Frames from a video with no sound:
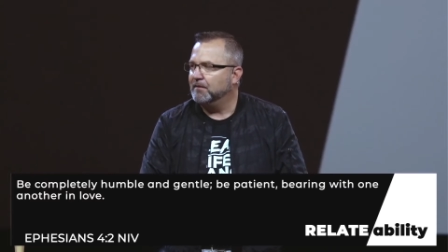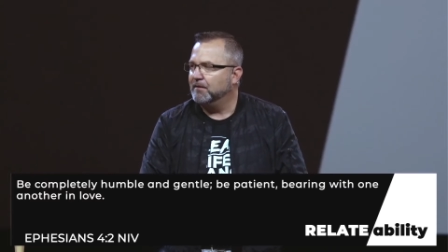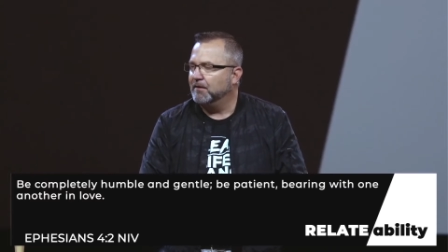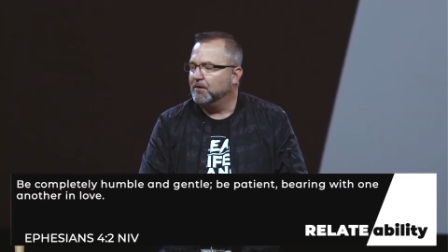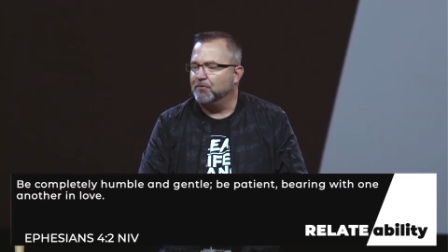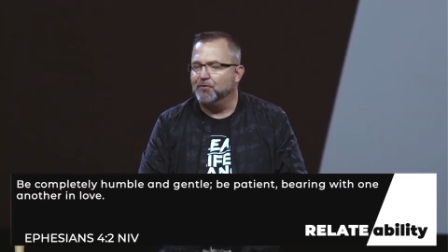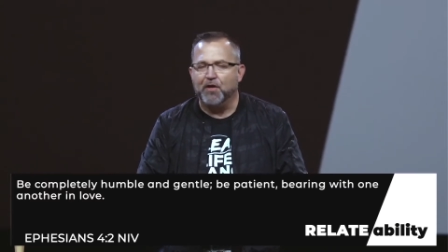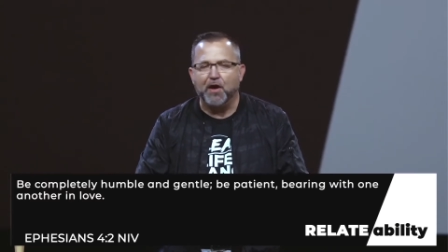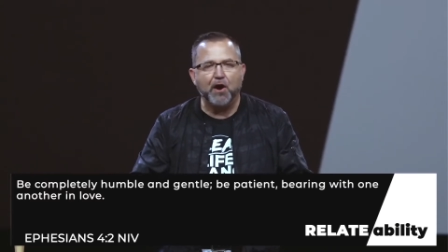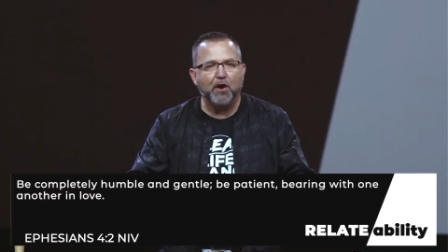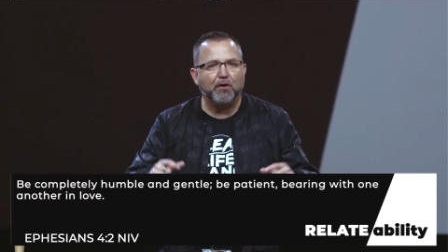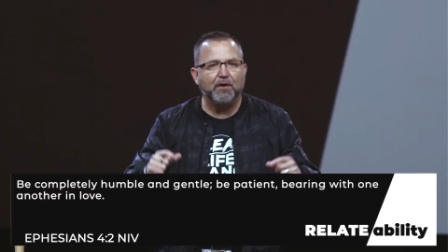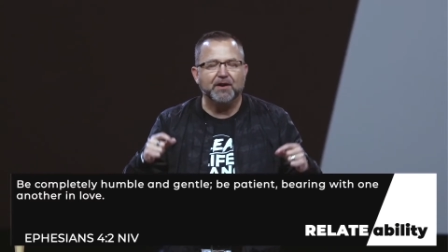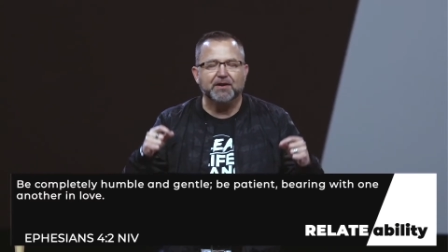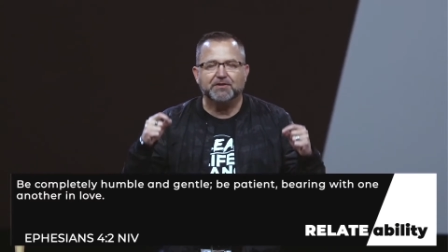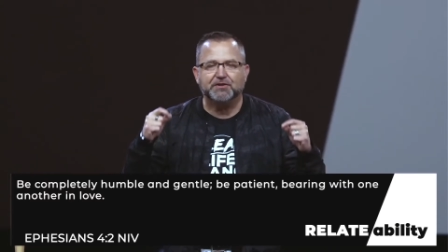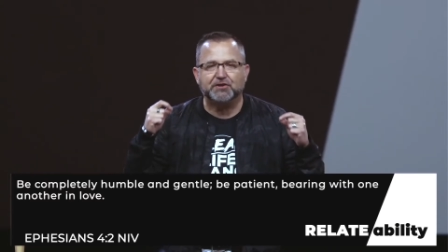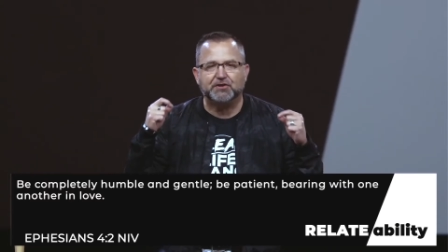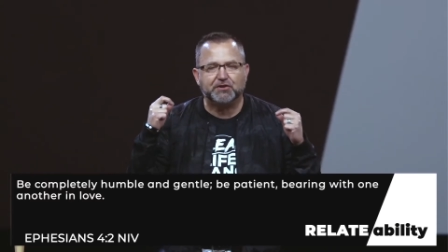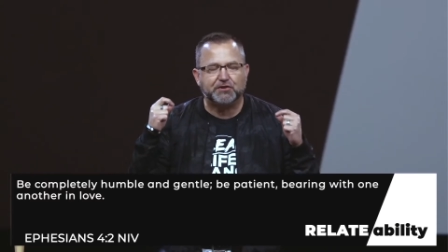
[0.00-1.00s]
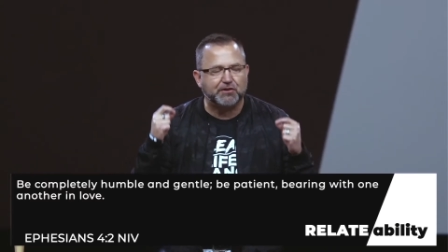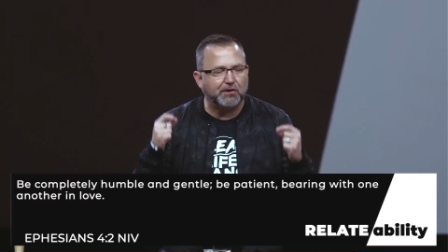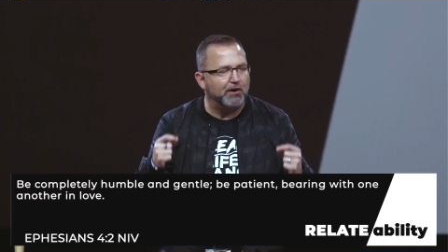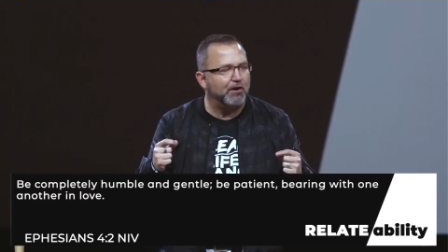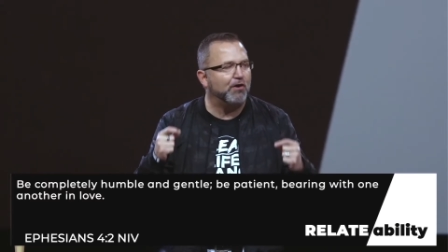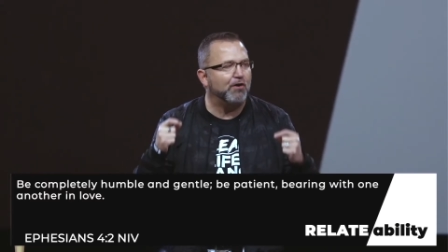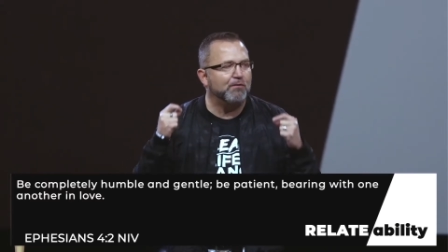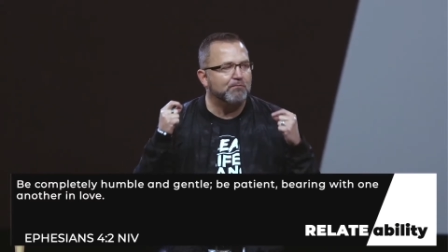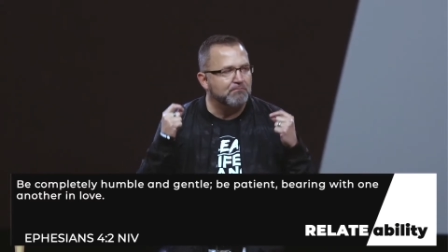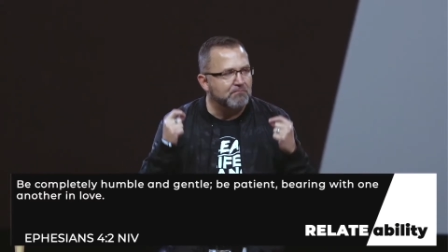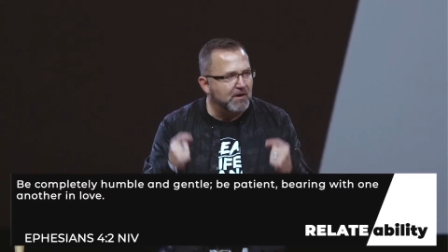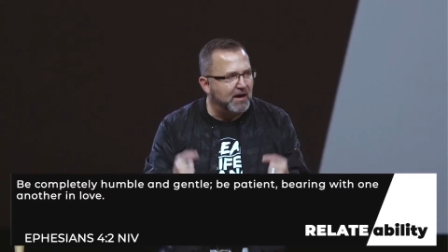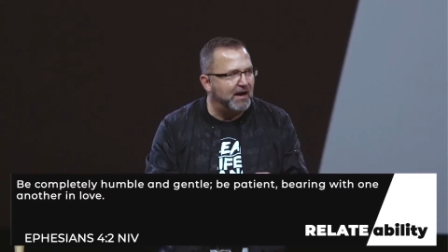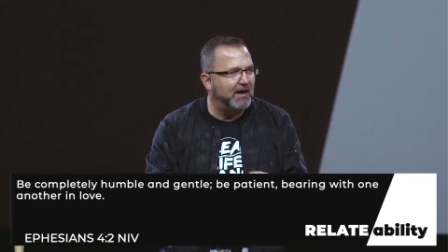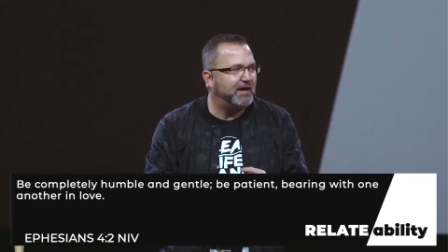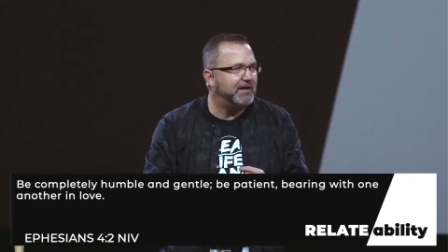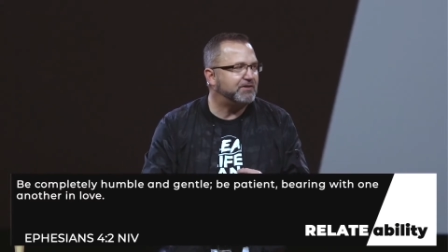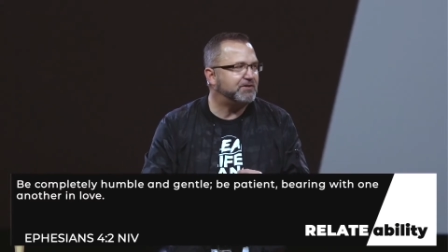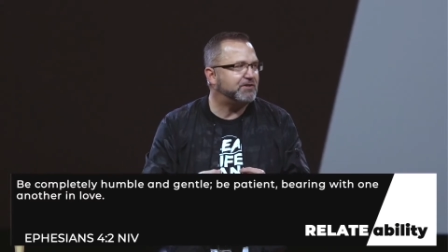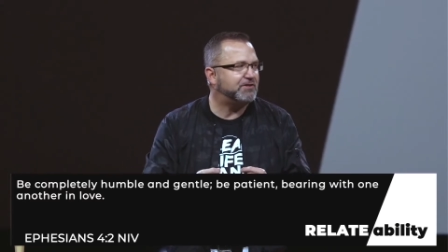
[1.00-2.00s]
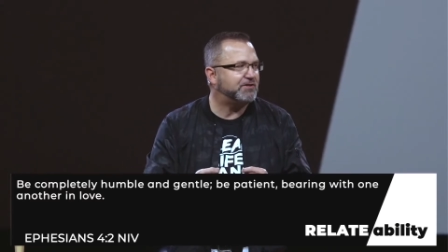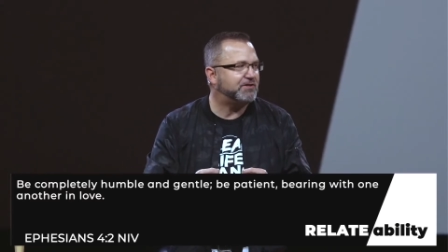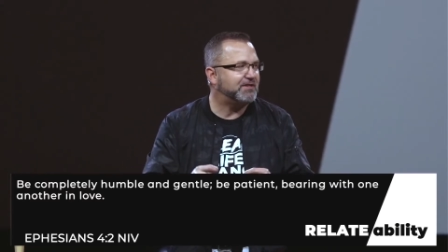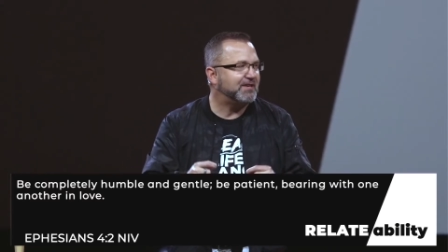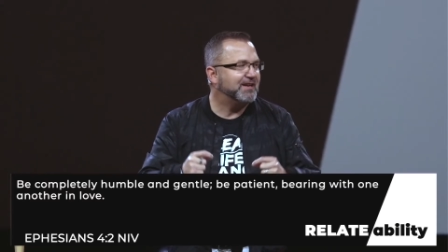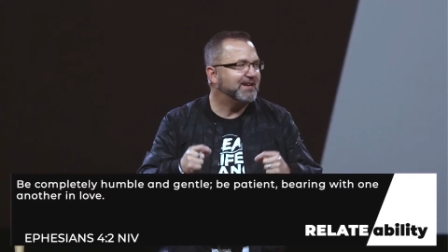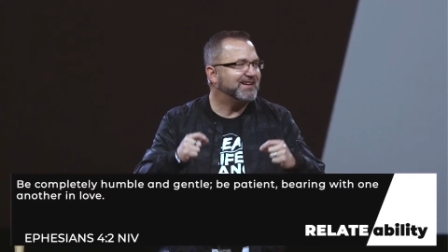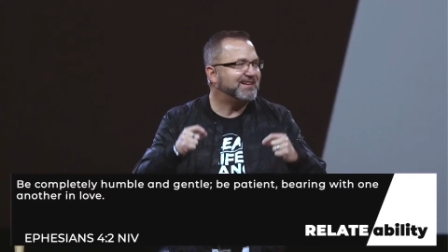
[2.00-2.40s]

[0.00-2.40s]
There is so much